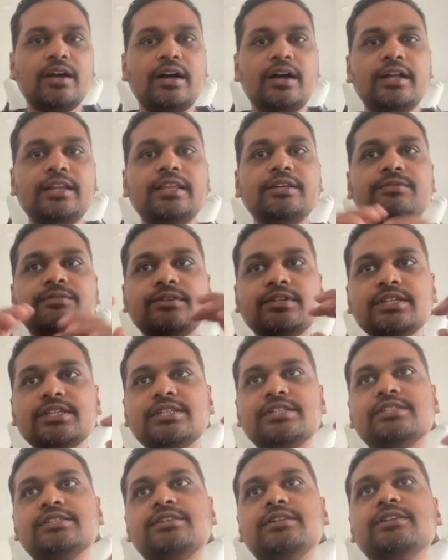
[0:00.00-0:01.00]
The
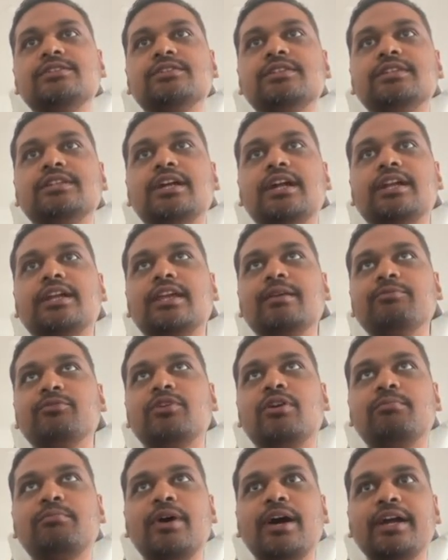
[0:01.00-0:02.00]
first solution that came to
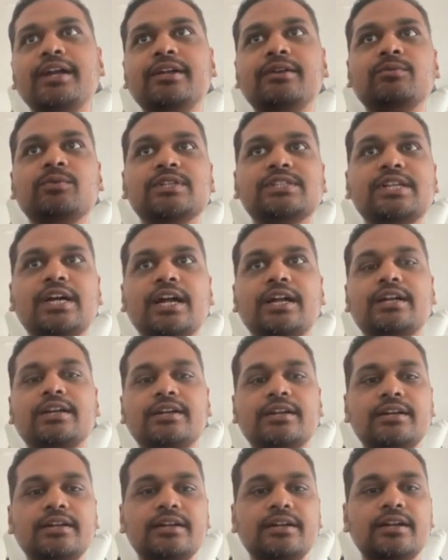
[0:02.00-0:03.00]
our mind was that
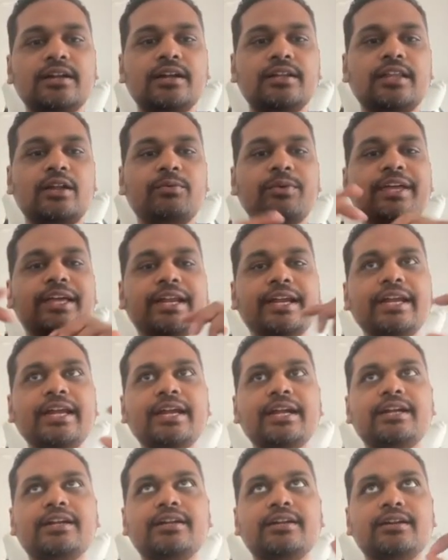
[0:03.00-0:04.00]
that we
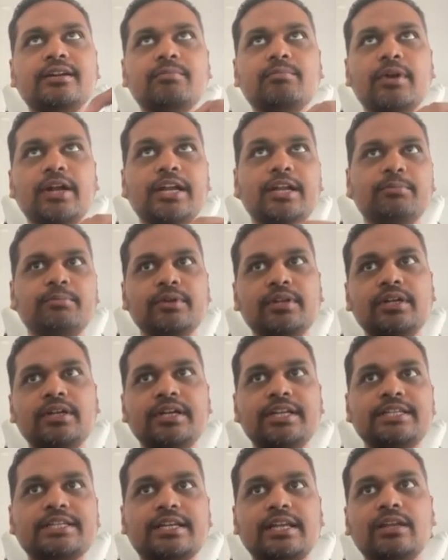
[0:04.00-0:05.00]
create multiple
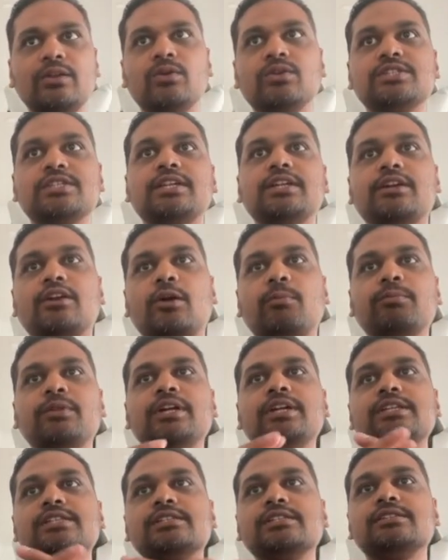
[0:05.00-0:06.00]
digital ocean
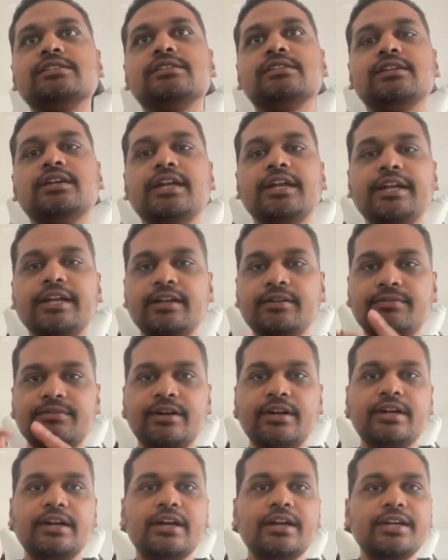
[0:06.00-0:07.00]
droplets in
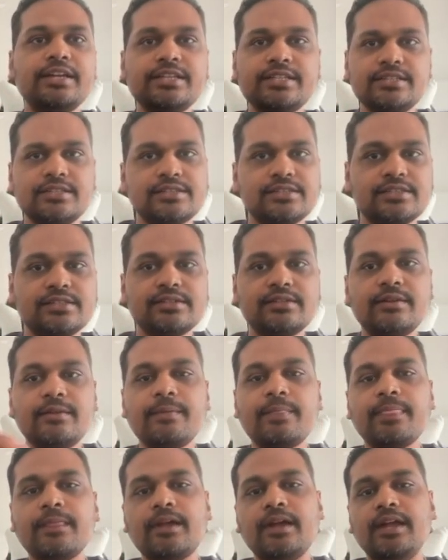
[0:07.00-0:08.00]
different regions
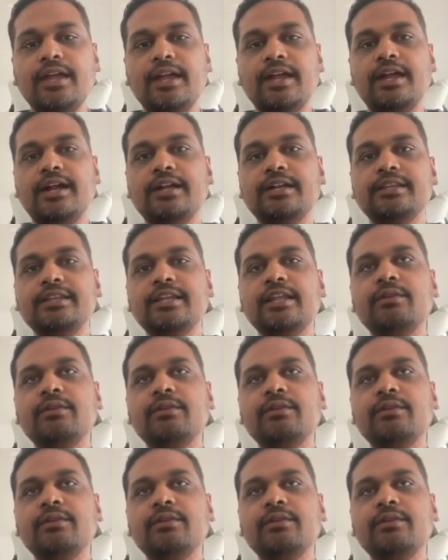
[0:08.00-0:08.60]
and then